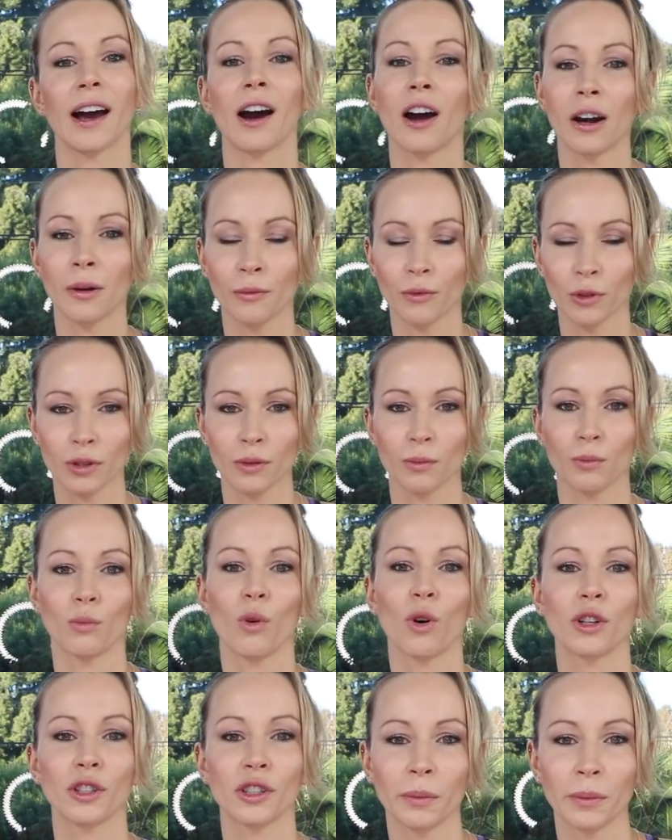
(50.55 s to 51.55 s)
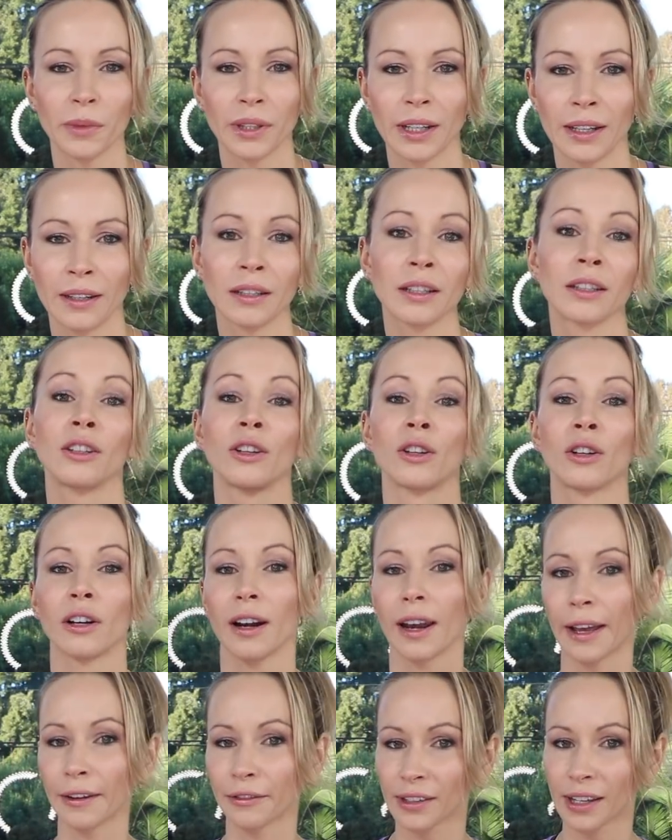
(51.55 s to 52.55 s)
arm was more dominant than your
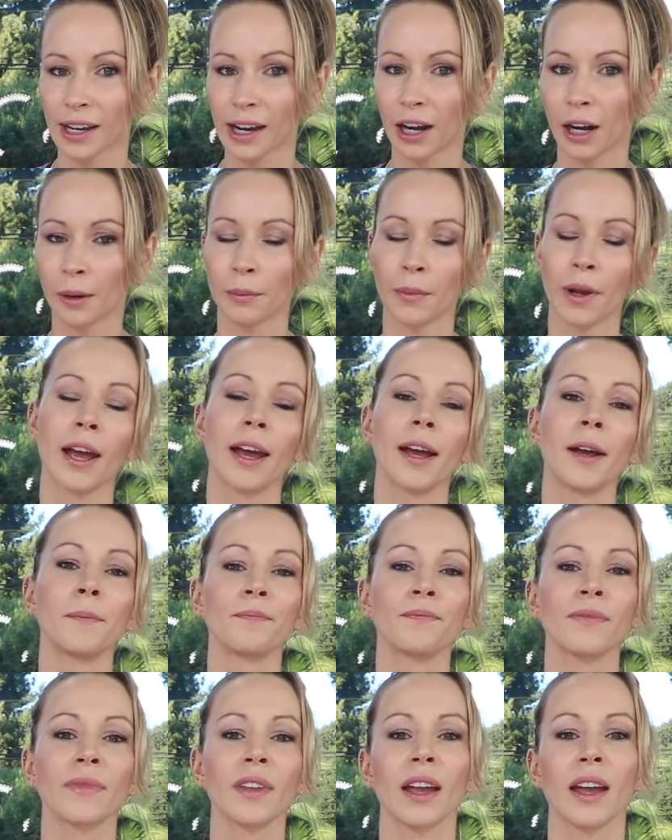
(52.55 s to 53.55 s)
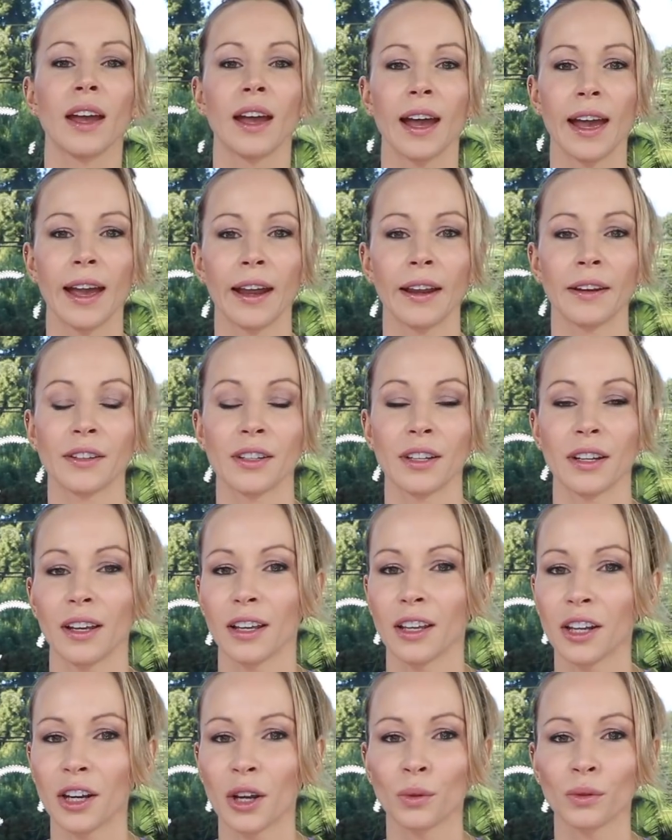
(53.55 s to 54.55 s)
left arm. And
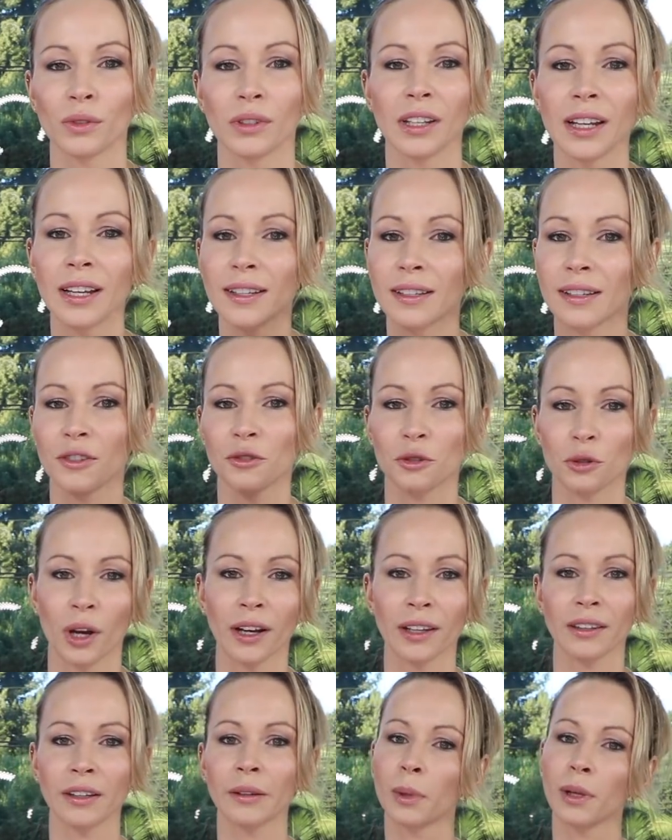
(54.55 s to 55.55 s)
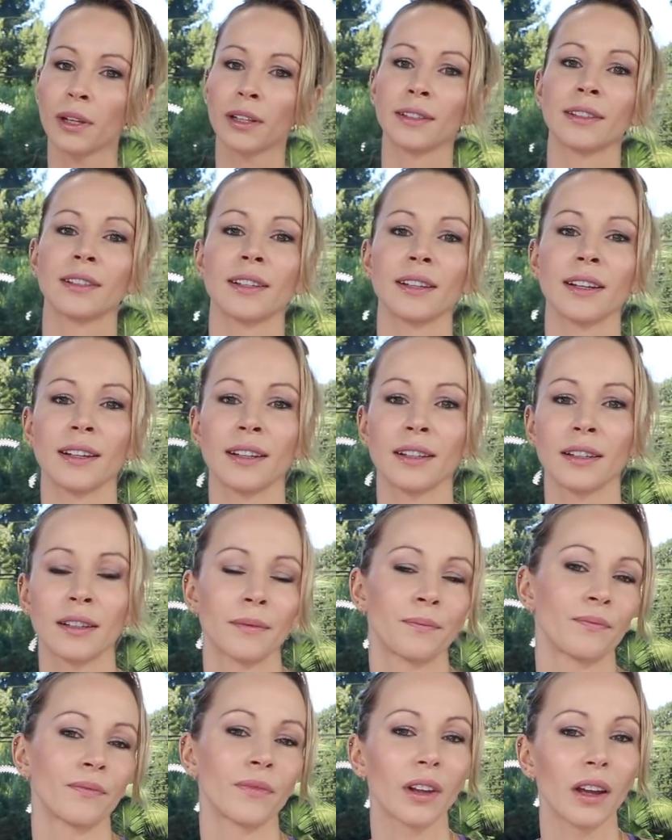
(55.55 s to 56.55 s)
you know, these strength
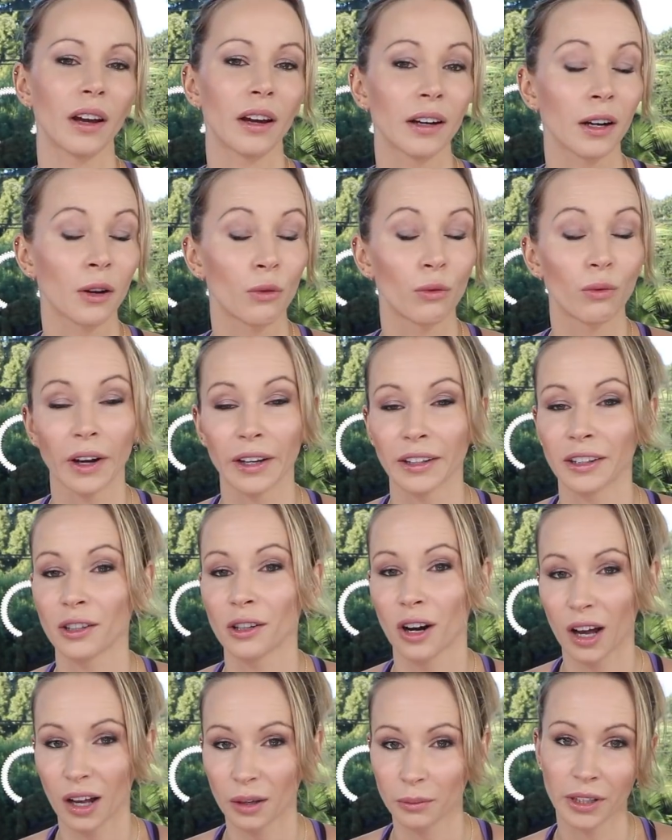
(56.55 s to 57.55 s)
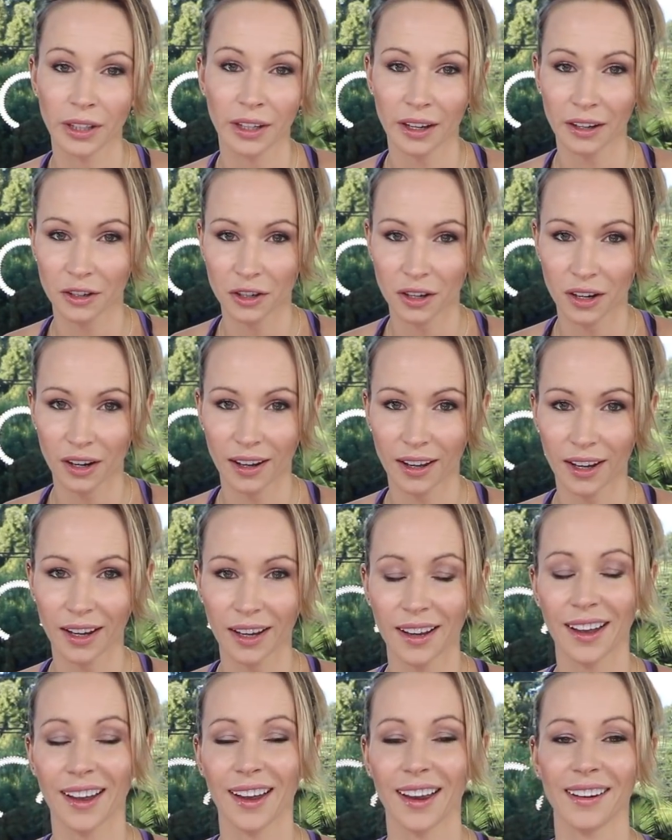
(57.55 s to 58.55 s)
imbalances are quite common
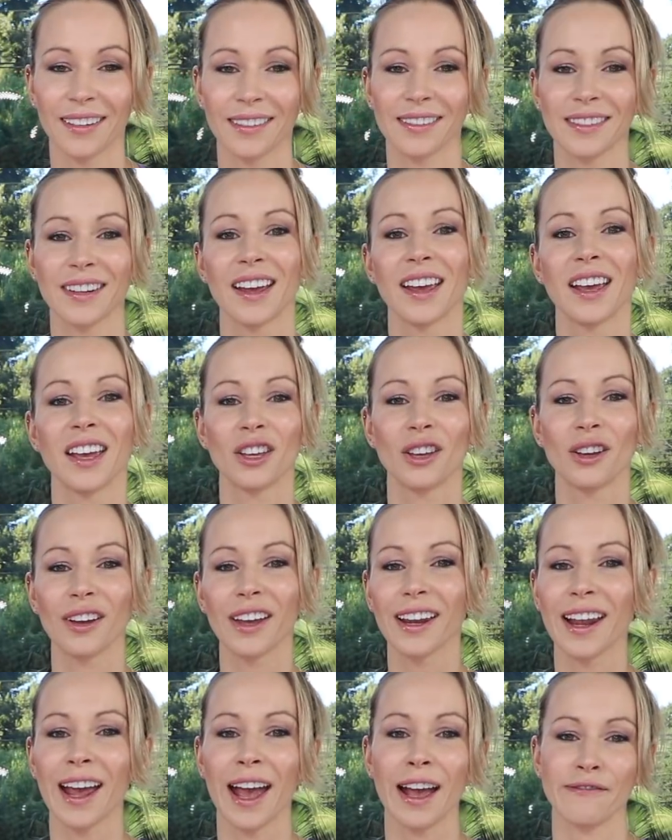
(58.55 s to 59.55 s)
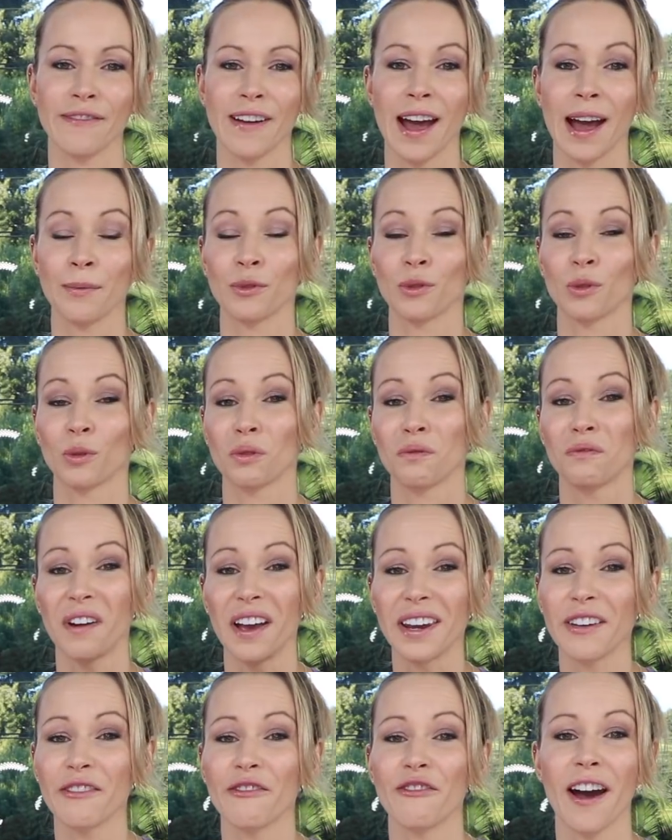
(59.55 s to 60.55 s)
actually, and you can have up to
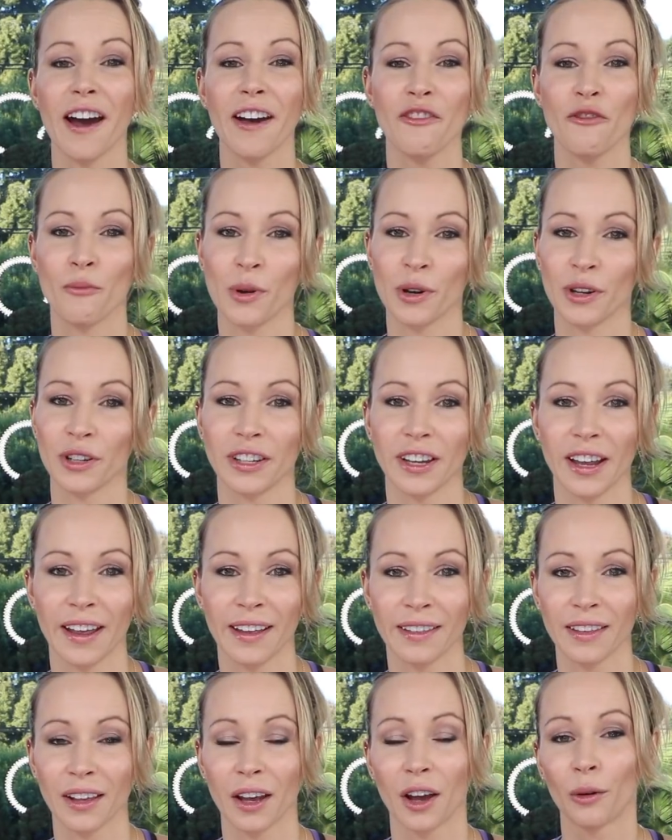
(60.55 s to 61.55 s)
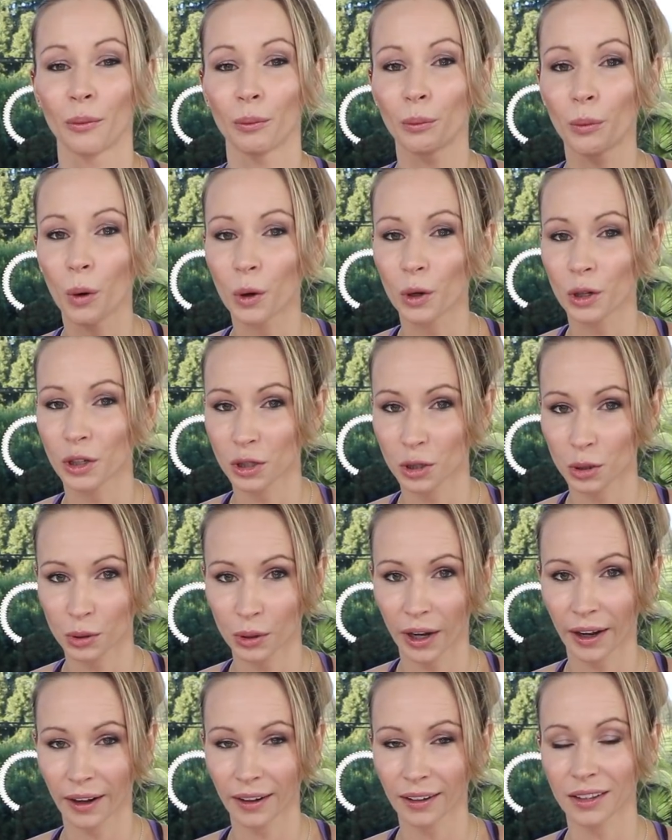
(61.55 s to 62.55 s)
25% more
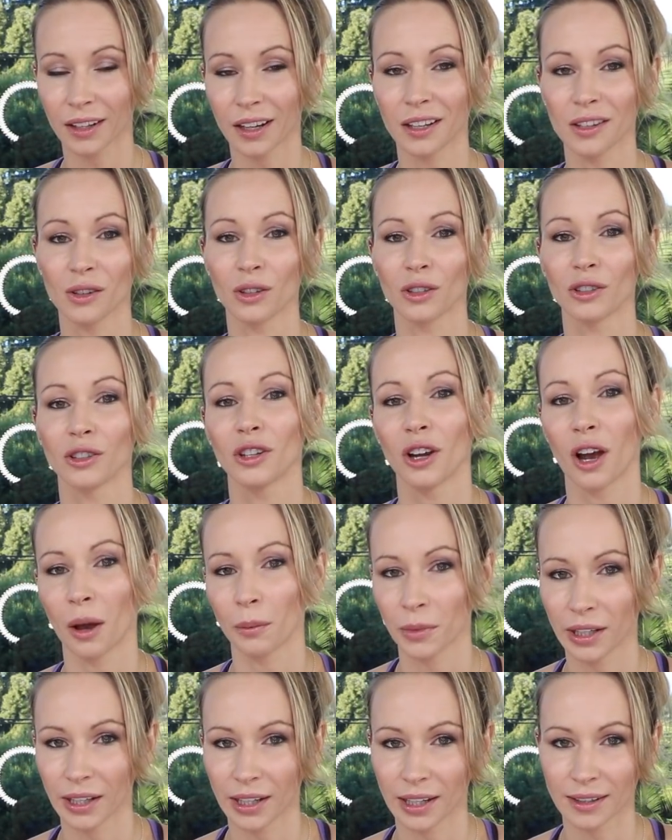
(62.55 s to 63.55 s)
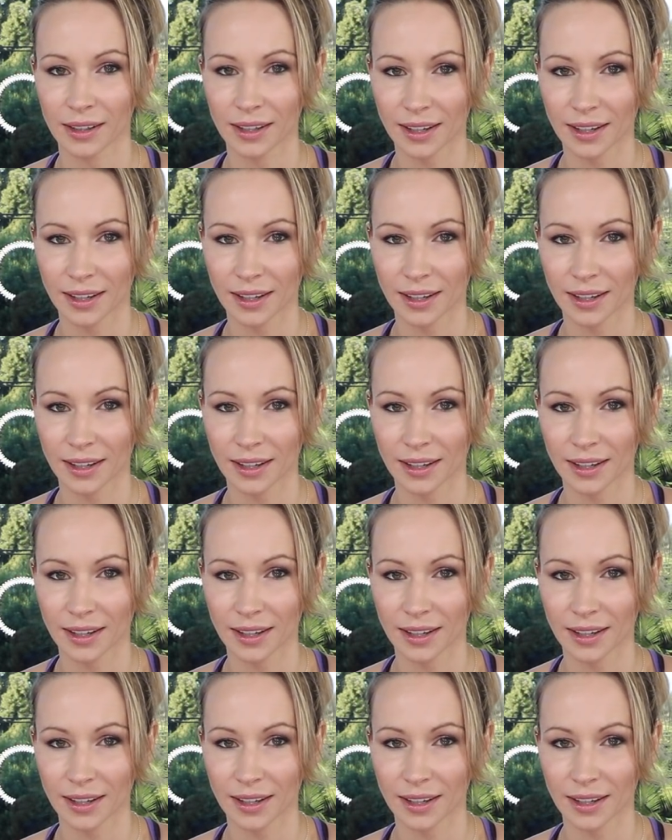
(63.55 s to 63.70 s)
strength in your dominant